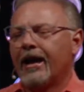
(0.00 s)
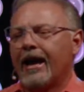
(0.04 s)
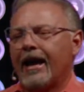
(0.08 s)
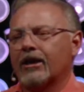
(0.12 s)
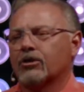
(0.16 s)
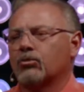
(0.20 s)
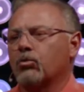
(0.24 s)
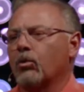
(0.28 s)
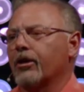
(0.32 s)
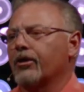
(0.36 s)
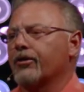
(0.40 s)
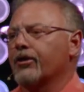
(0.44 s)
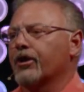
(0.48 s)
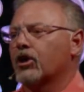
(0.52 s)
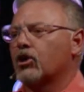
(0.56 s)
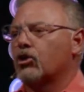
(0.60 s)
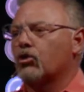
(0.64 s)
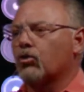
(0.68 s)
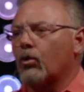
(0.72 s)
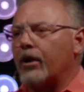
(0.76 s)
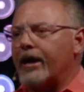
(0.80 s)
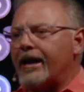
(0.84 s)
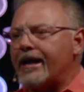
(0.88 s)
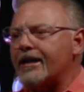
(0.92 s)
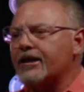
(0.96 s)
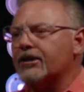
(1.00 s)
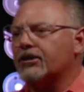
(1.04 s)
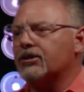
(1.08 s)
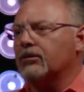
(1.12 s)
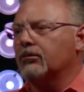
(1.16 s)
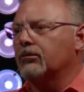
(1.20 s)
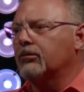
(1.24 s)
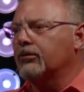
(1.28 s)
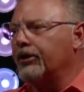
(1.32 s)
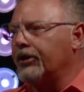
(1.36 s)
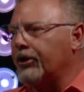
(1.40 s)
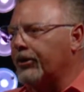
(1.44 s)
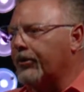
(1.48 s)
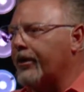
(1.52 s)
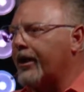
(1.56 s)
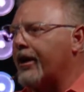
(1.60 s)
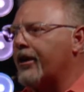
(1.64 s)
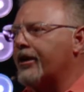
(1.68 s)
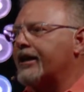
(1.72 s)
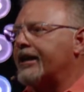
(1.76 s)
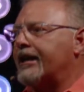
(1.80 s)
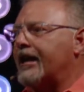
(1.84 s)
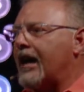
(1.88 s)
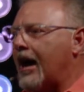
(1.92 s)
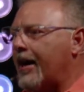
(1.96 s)
as one of the greatest
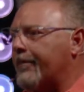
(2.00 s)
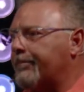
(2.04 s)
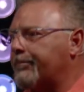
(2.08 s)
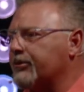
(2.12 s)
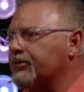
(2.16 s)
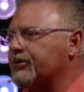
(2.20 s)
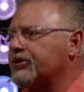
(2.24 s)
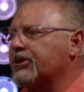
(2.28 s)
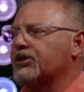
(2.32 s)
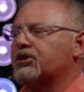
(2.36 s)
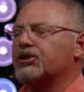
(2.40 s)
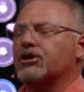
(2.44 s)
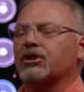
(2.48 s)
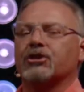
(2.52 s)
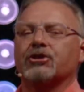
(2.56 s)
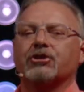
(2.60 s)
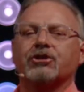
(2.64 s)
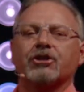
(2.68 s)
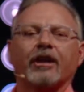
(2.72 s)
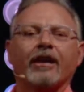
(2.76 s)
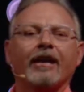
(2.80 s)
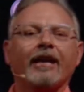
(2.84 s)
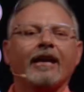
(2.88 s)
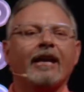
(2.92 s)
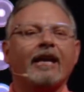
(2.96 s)
literary compositions